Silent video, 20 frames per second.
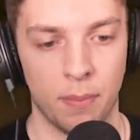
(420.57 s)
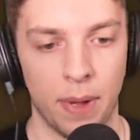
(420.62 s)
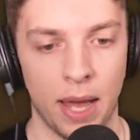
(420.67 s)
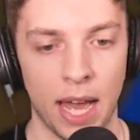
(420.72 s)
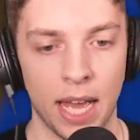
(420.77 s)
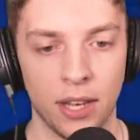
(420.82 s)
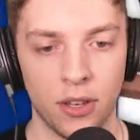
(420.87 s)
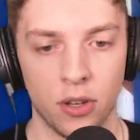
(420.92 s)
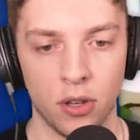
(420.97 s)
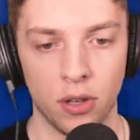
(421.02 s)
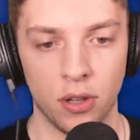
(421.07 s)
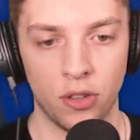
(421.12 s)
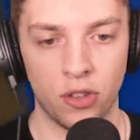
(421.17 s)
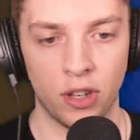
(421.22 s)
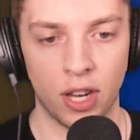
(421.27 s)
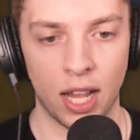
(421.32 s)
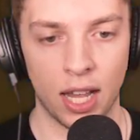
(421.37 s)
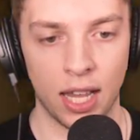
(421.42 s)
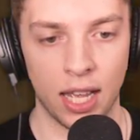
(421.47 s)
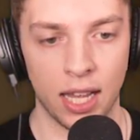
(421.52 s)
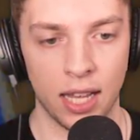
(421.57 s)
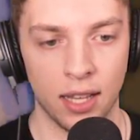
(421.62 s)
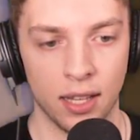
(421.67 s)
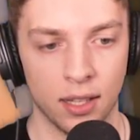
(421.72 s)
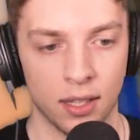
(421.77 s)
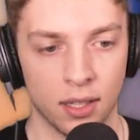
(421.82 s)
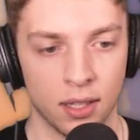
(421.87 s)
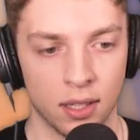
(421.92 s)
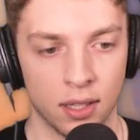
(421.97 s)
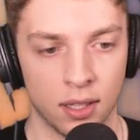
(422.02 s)
Bad news, Jelly.
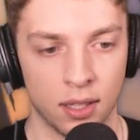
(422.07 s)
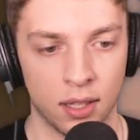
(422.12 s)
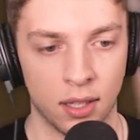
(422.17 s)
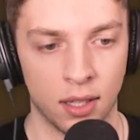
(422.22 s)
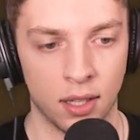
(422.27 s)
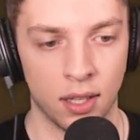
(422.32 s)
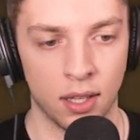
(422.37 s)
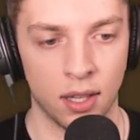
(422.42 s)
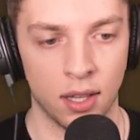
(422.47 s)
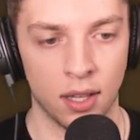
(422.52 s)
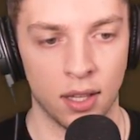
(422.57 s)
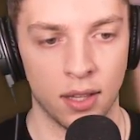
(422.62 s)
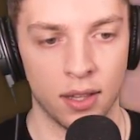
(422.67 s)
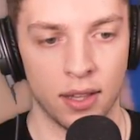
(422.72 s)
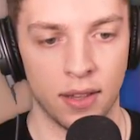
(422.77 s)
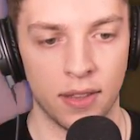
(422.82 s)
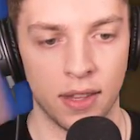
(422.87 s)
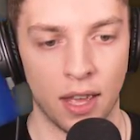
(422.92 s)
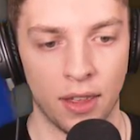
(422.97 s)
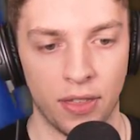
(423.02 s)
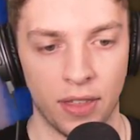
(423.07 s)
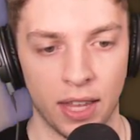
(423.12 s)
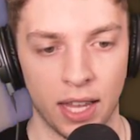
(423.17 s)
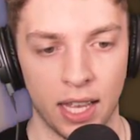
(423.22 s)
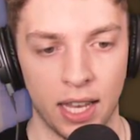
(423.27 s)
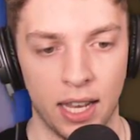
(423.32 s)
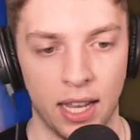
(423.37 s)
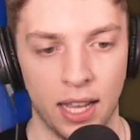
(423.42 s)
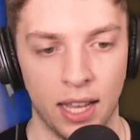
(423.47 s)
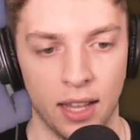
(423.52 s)
What? There's nothing
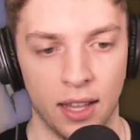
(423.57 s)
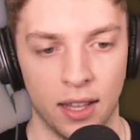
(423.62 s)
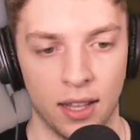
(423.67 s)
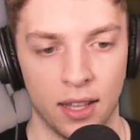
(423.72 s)
in here.